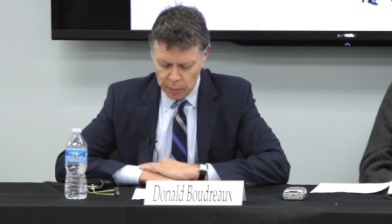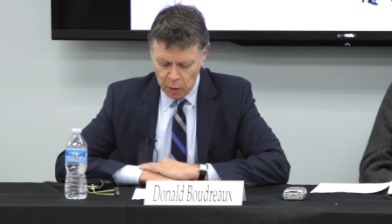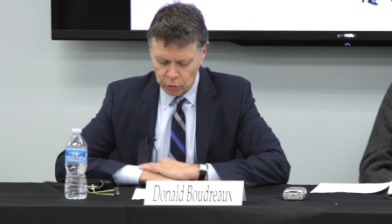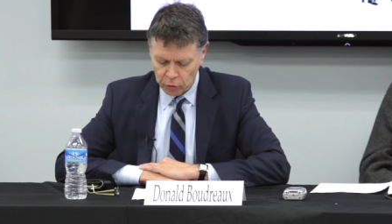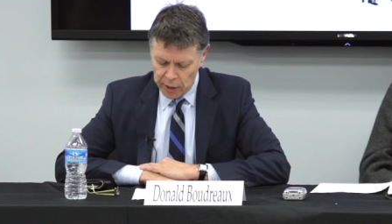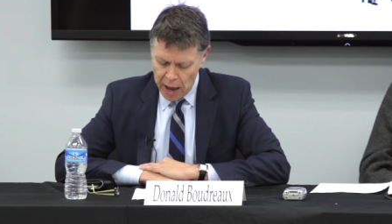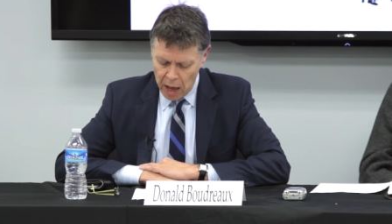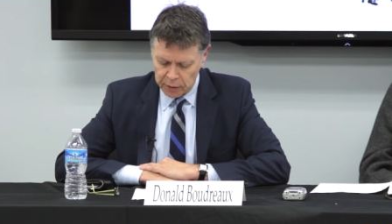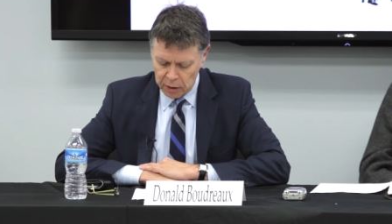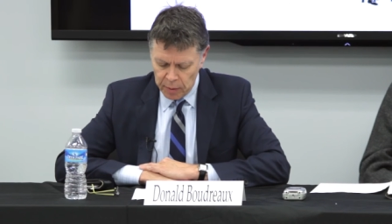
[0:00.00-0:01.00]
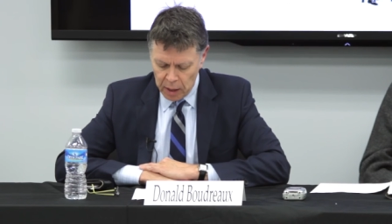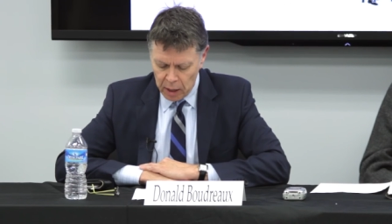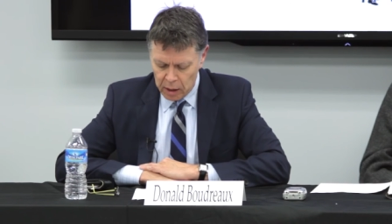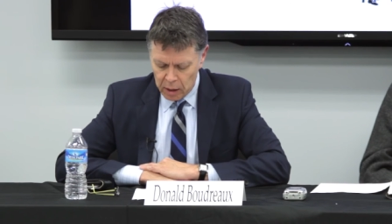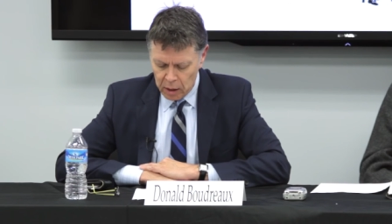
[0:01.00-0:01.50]
supposes reality to
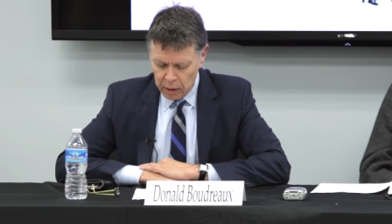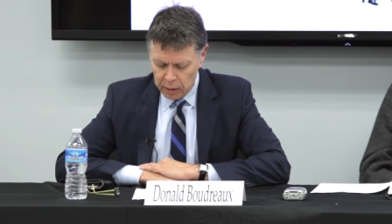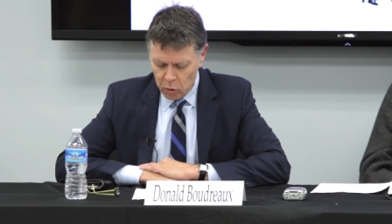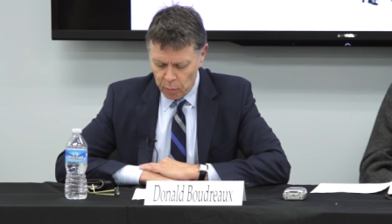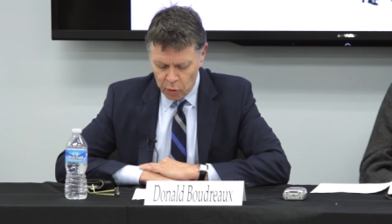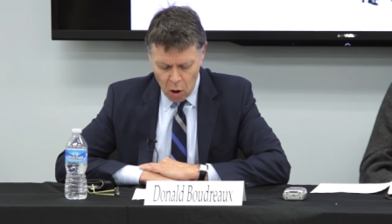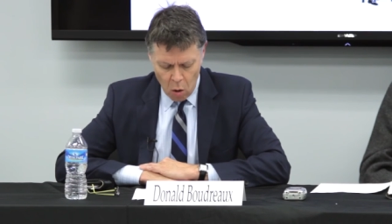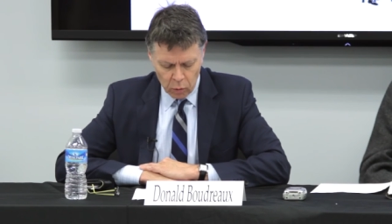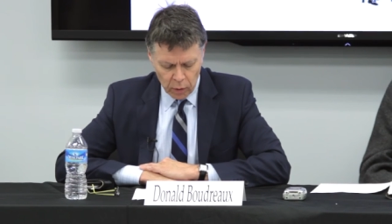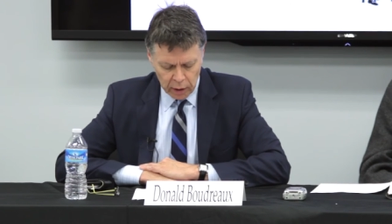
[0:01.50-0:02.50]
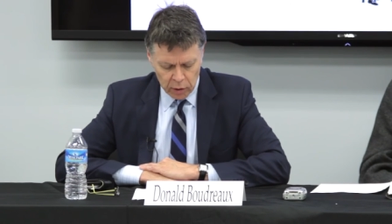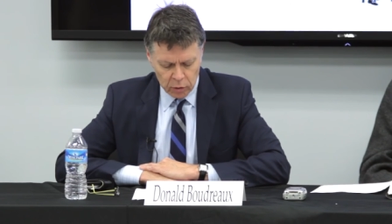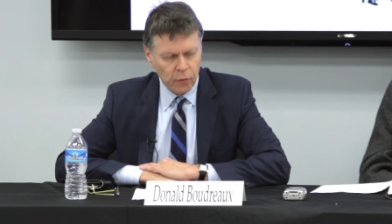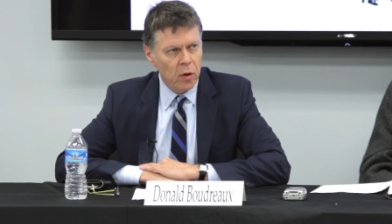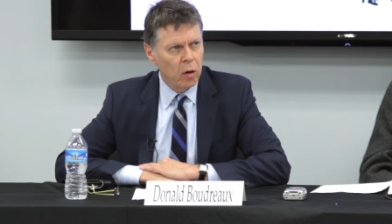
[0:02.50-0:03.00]
be, the more prone one
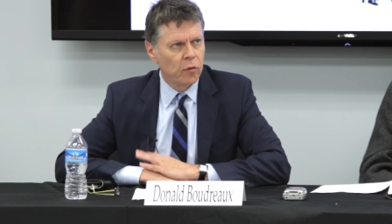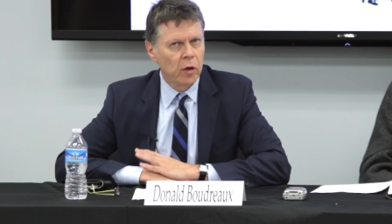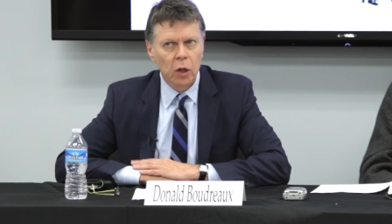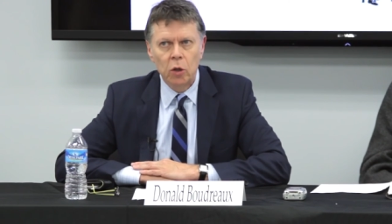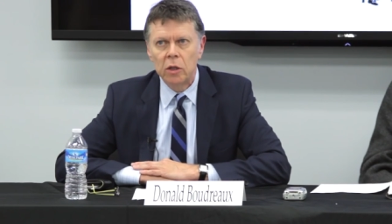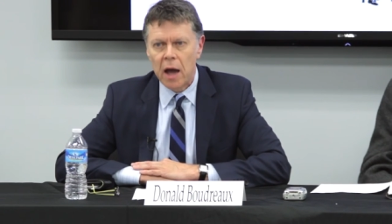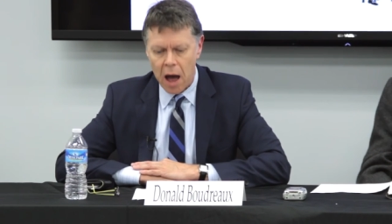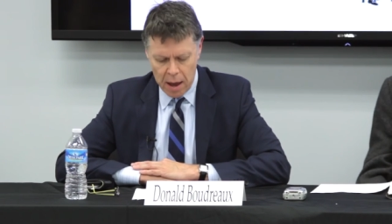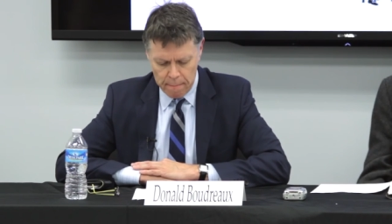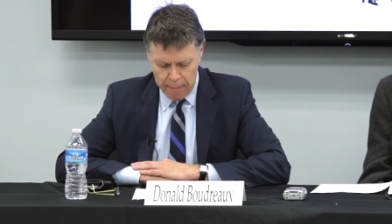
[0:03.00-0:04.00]
is to fall for a good guy,